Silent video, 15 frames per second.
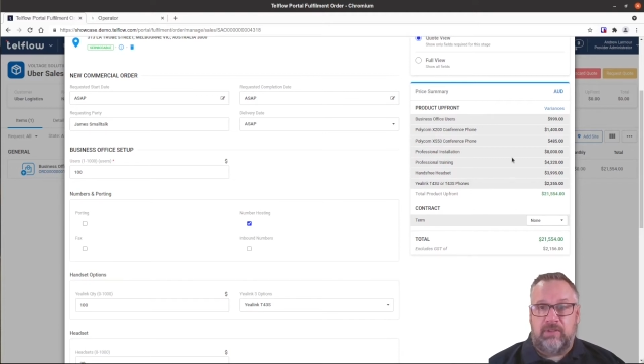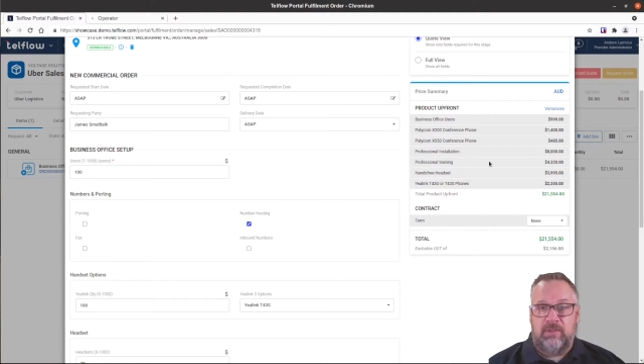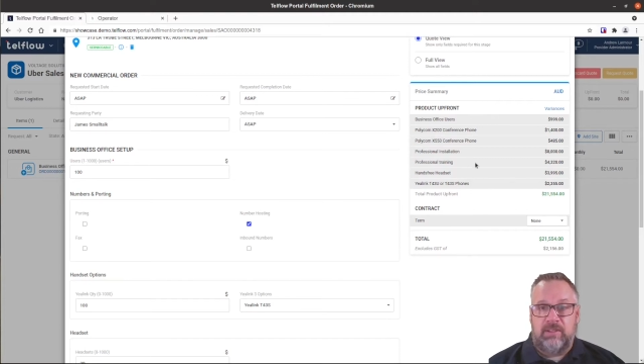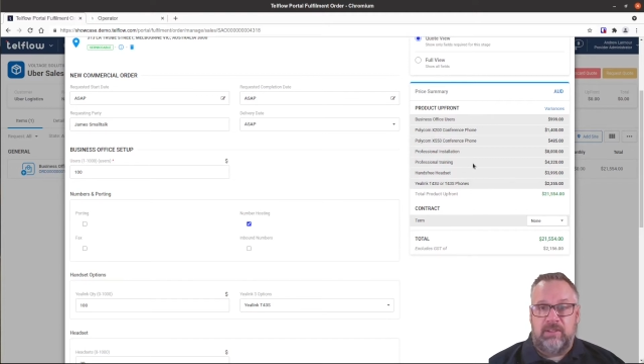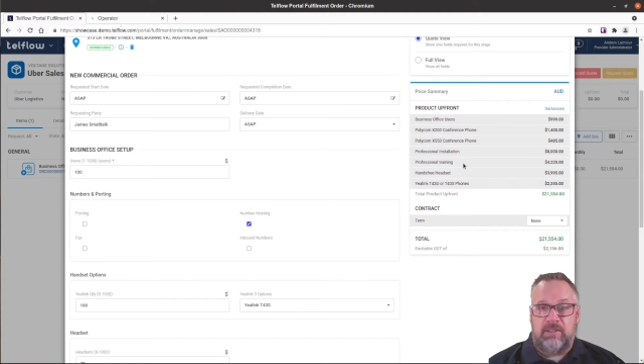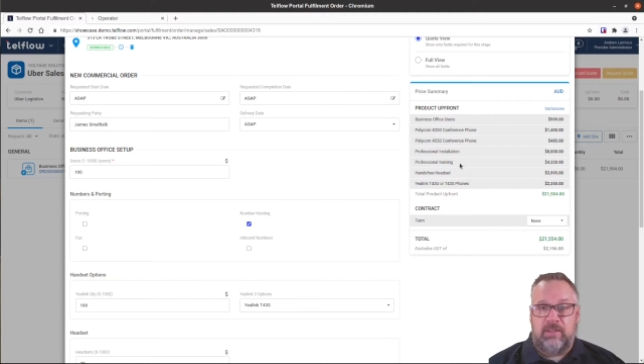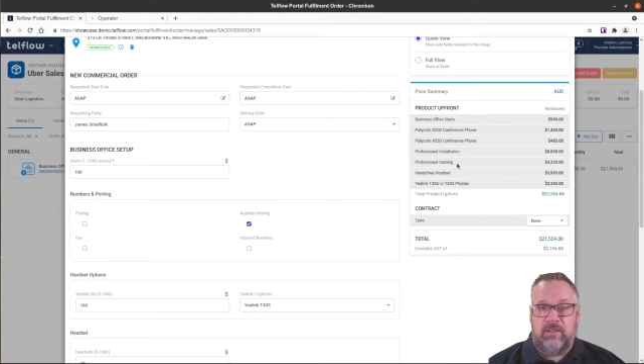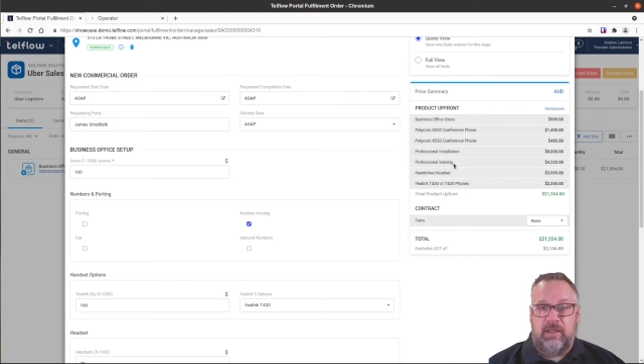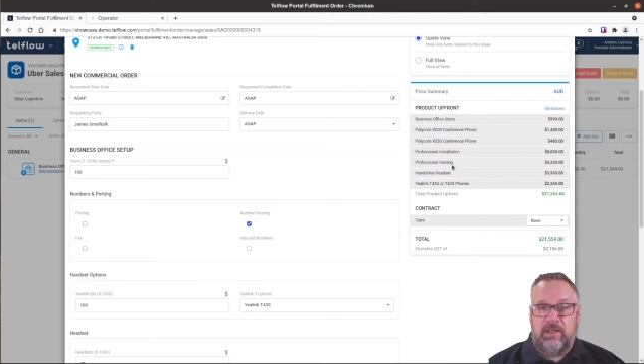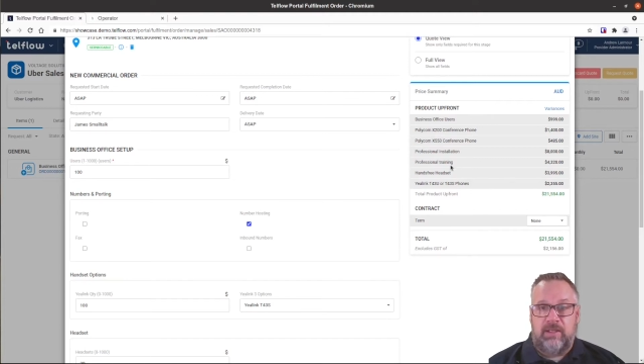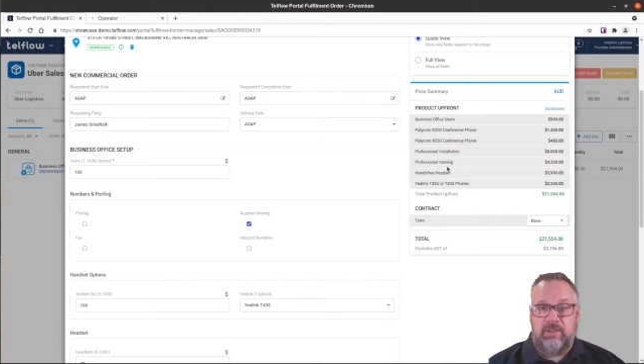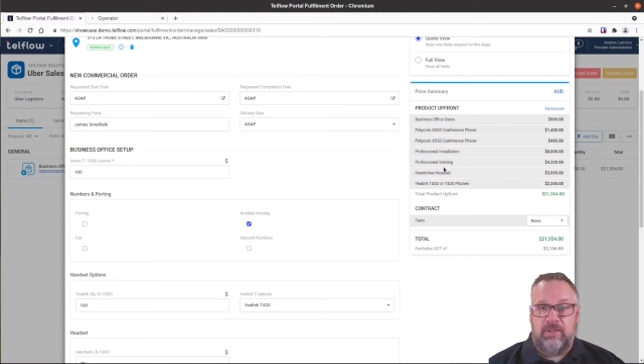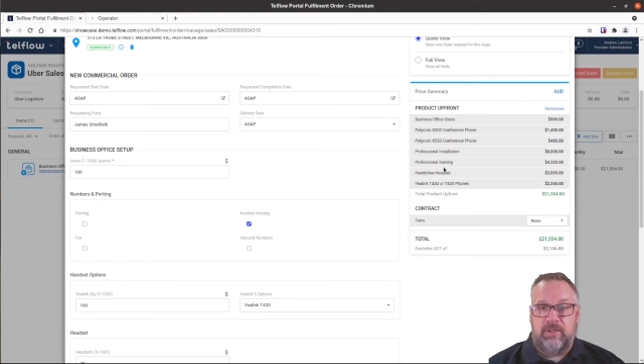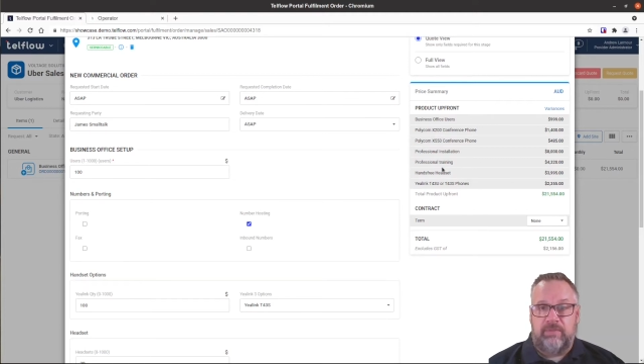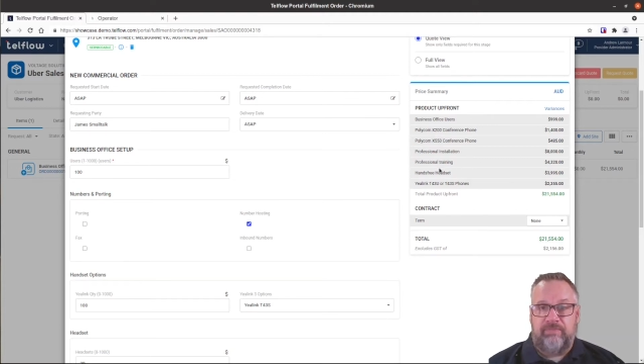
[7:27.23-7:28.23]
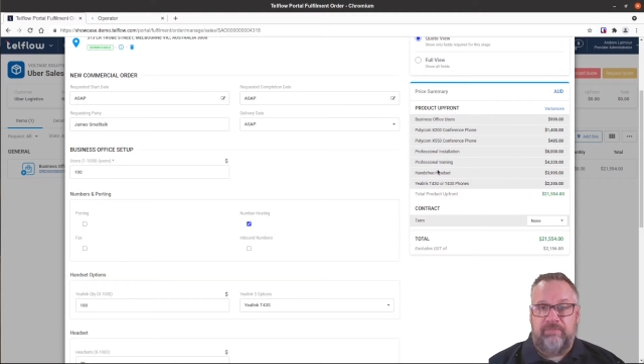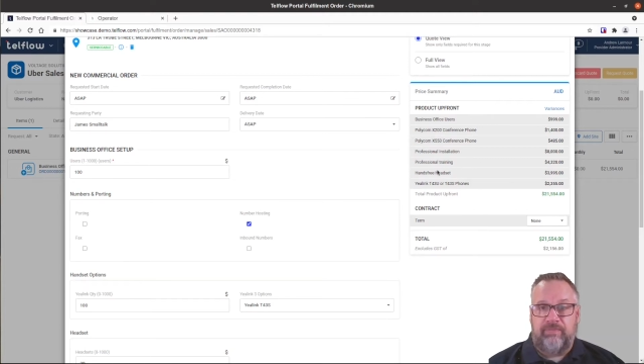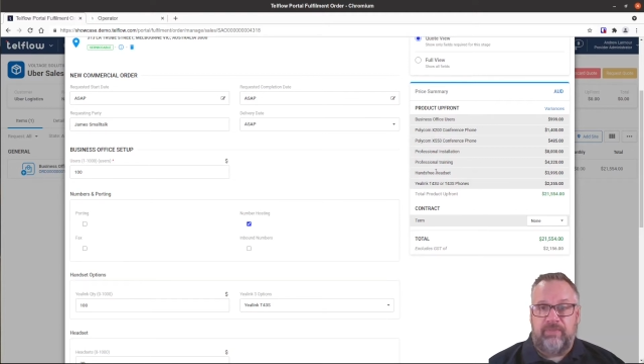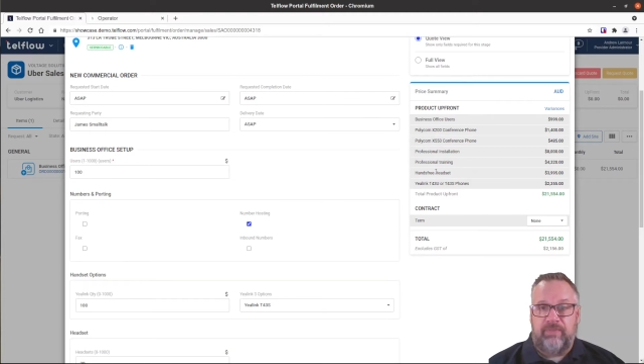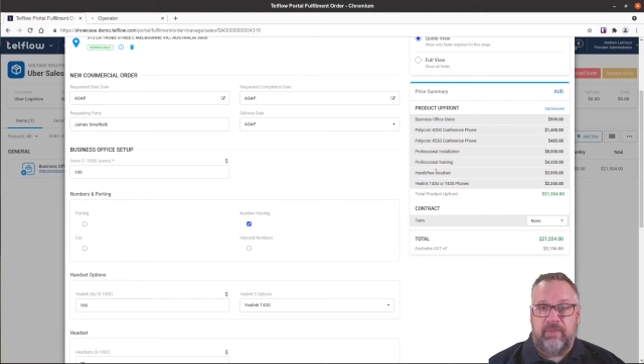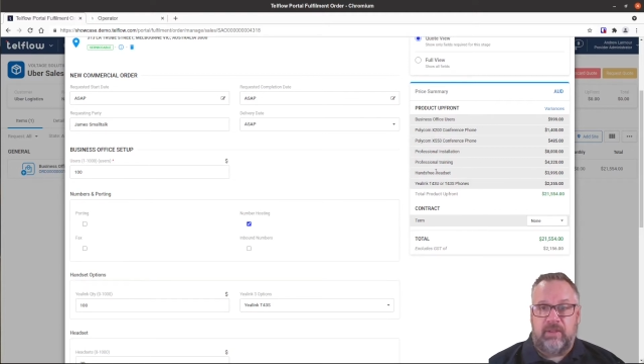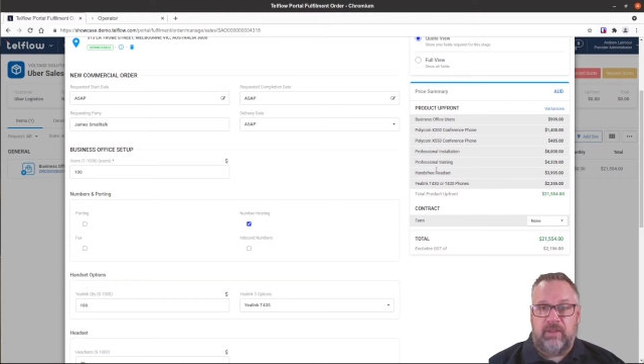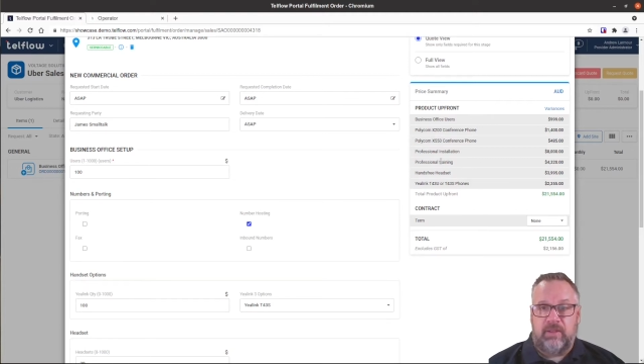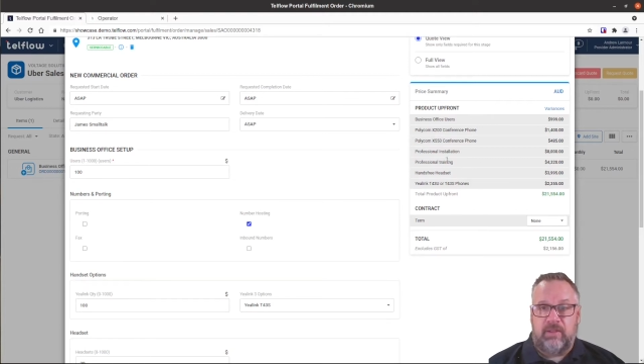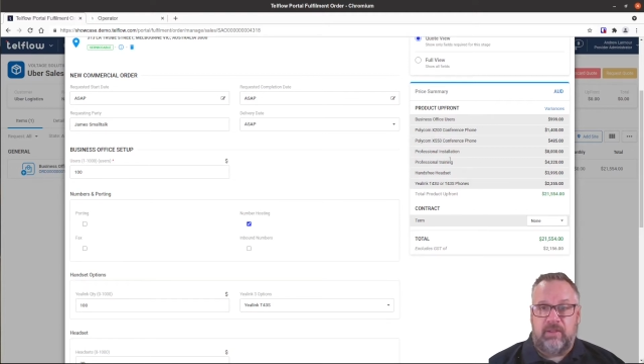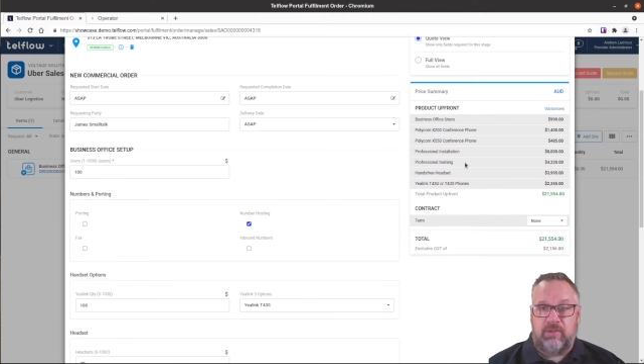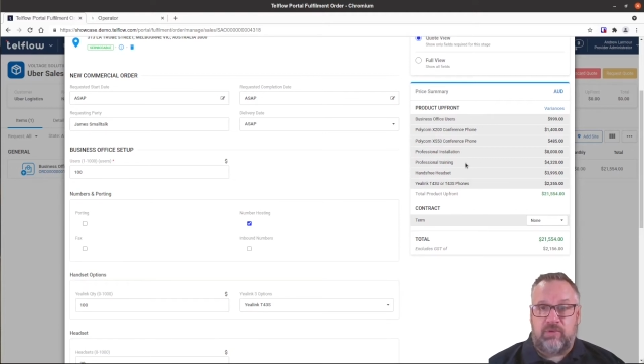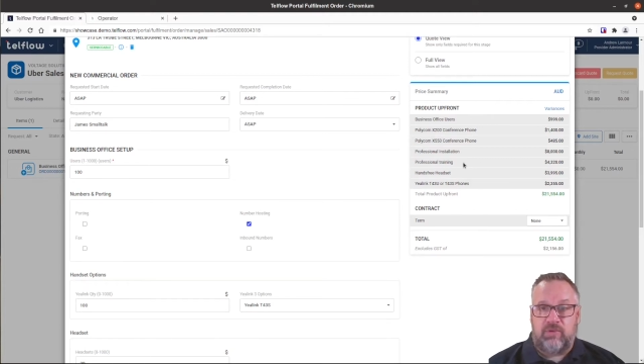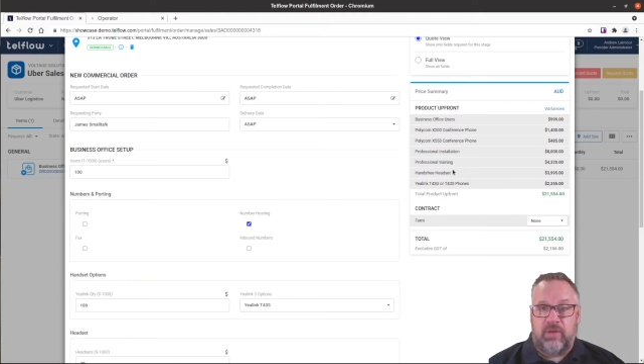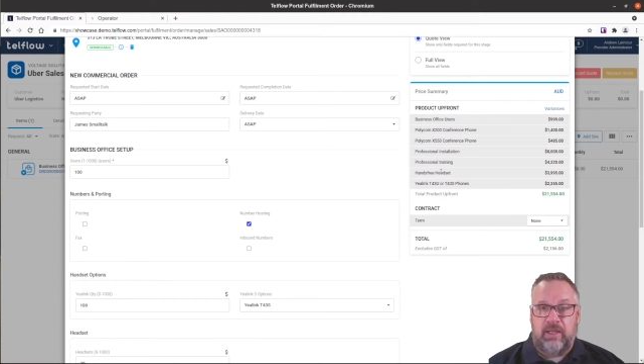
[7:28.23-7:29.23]
installation, the
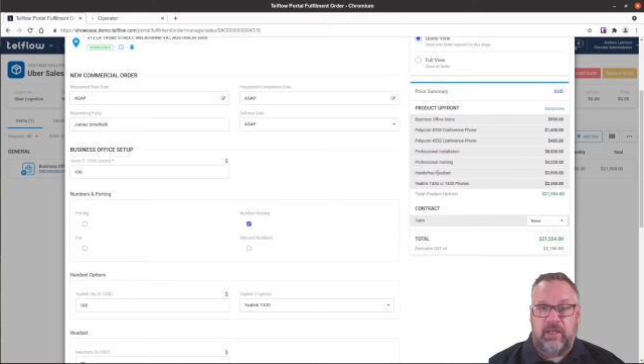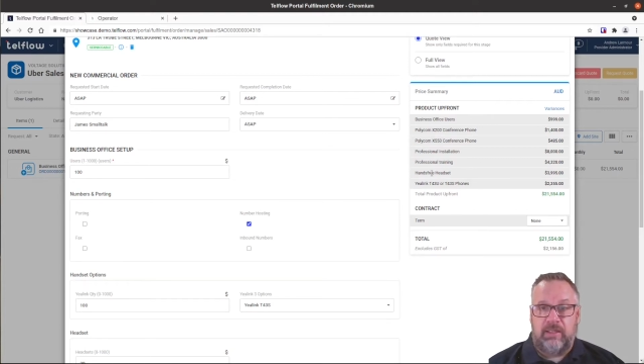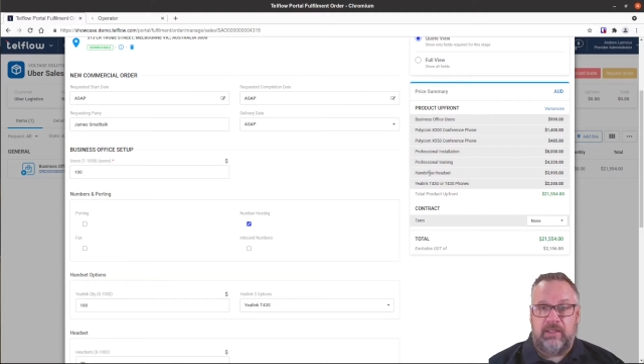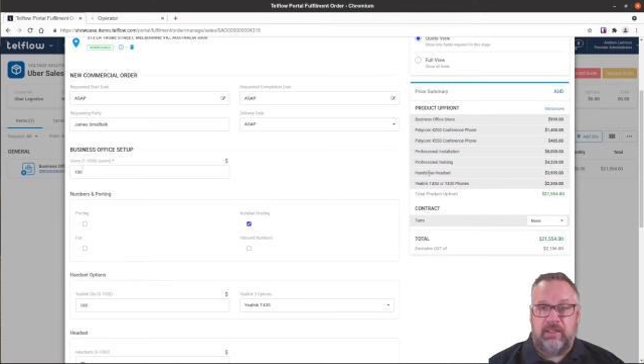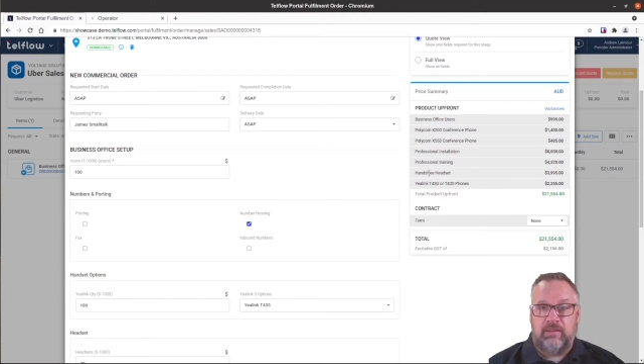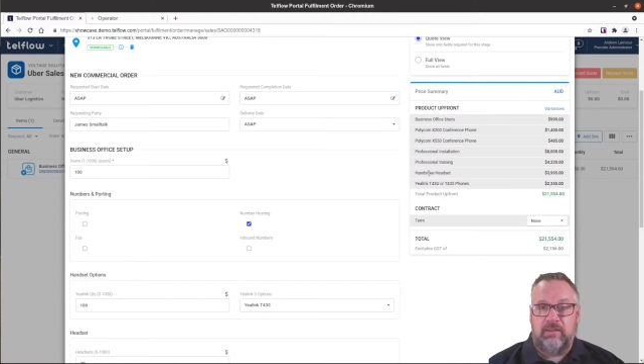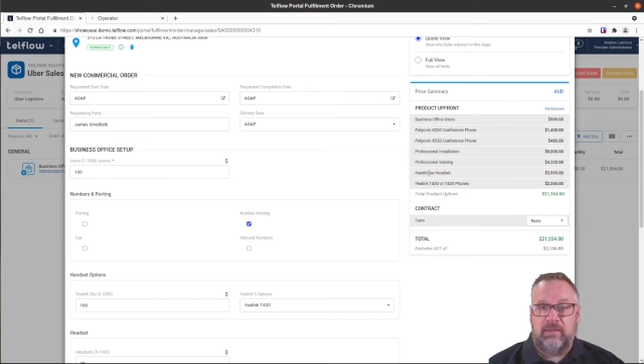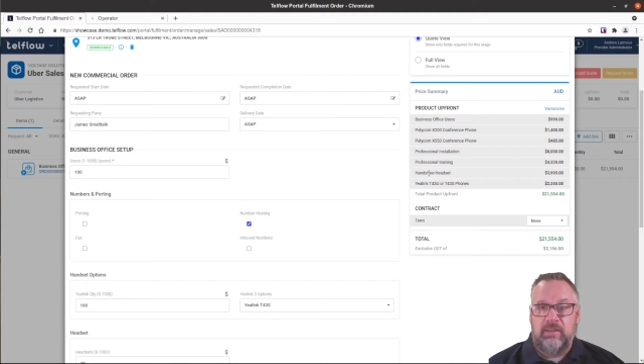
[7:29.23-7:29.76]
training,